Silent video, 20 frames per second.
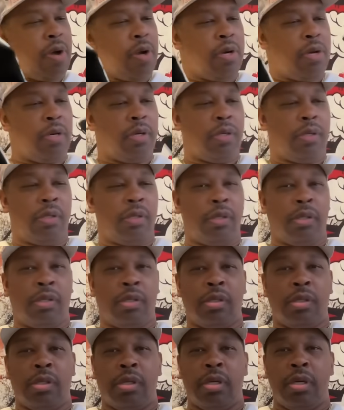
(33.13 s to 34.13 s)
Look at
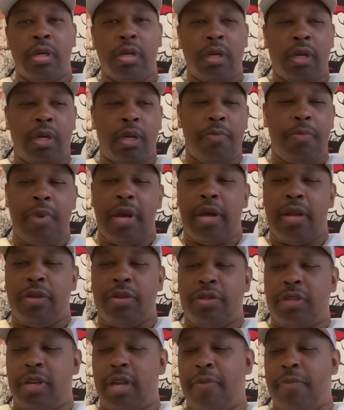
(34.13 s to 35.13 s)
the man that
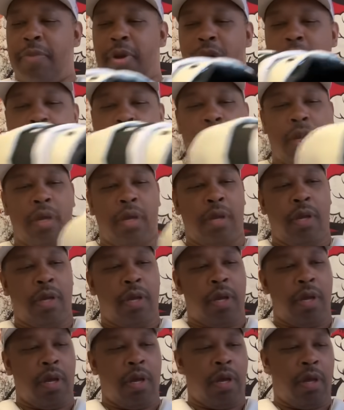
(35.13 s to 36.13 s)
sent me.
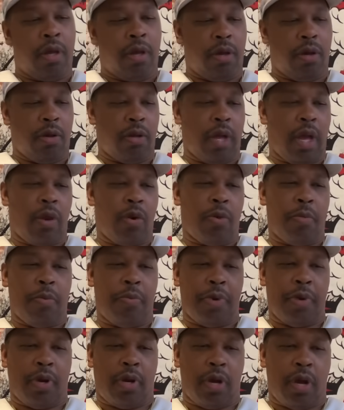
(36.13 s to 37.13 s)
Oh, y'all know I'm
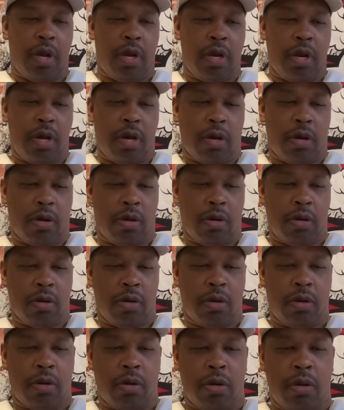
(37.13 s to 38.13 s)
be cutting up.
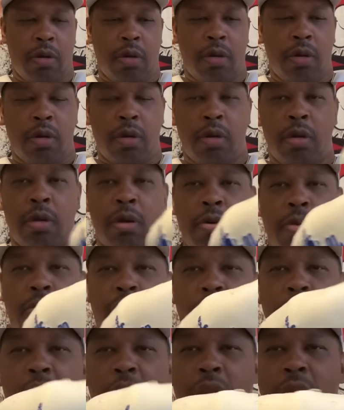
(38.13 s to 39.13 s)

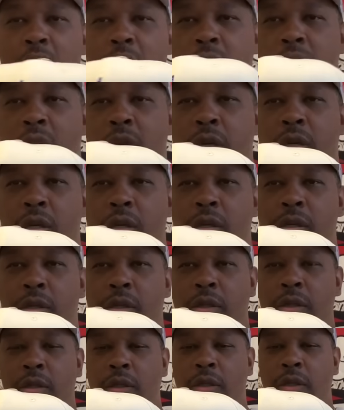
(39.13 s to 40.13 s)
Okay, look.
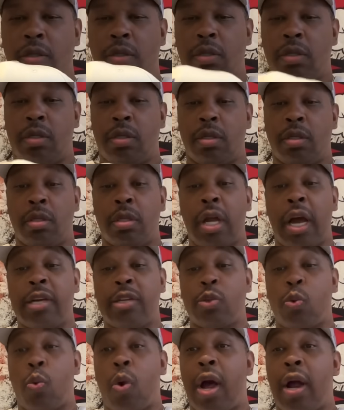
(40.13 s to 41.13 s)

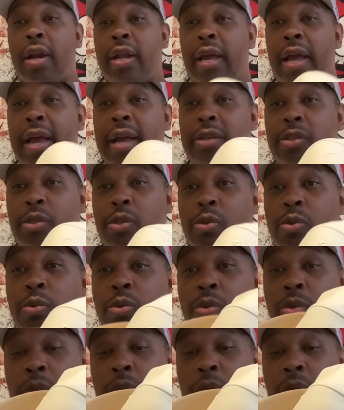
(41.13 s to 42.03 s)
Nice quality has too.